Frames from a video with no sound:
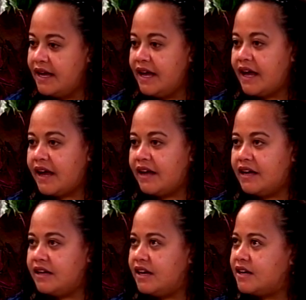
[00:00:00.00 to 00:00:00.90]

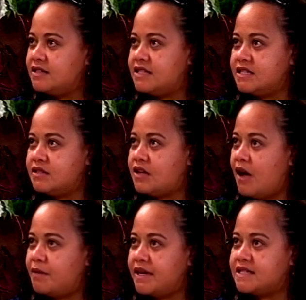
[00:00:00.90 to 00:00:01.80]
And it consists of
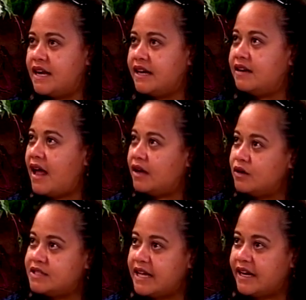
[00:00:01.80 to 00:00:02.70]
topics like
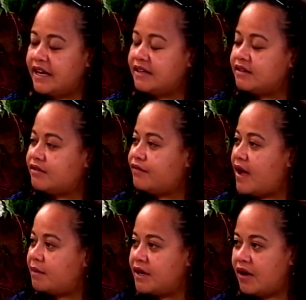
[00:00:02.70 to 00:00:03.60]
landlord-tenant,
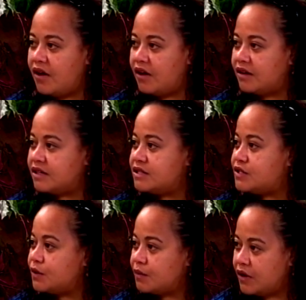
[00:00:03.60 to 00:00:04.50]
family law,
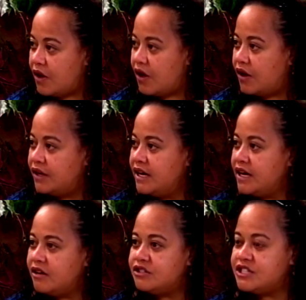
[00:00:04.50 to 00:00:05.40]
consumer law,
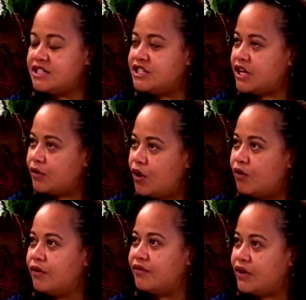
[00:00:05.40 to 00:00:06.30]
just a general
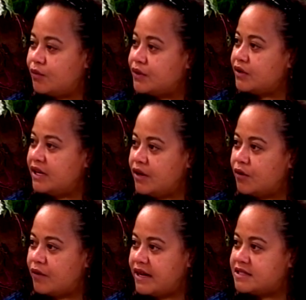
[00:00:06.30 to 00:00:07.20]
overview of what their
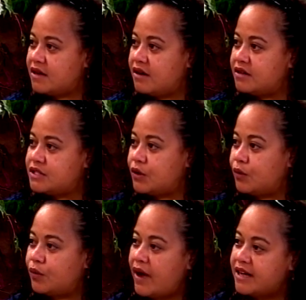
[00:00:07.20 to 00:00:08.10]
legal rights are.
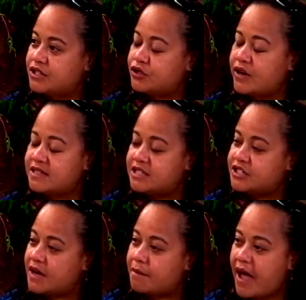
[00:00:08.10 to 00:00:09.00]
So as they're
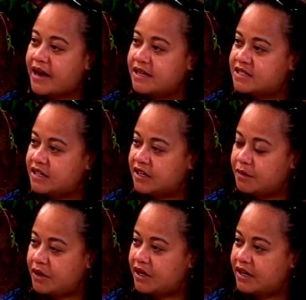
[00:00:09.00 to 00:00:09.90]
transitioning back into the
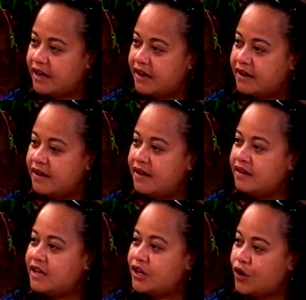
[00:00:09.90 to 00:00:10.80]
community,
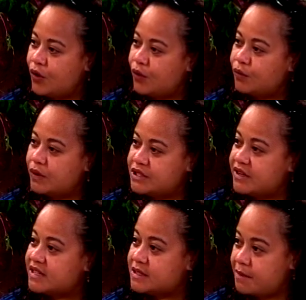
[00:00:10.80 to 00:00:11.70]
they know what to
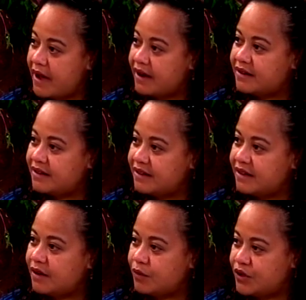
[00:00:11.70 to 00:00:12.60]
expect
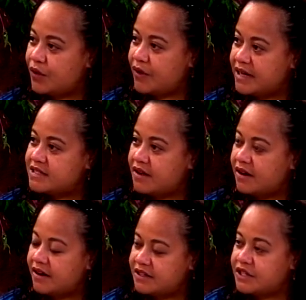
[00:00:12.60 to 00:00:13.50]
and what their rights
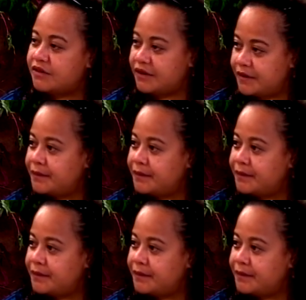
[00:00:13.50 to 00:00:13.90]
are in general.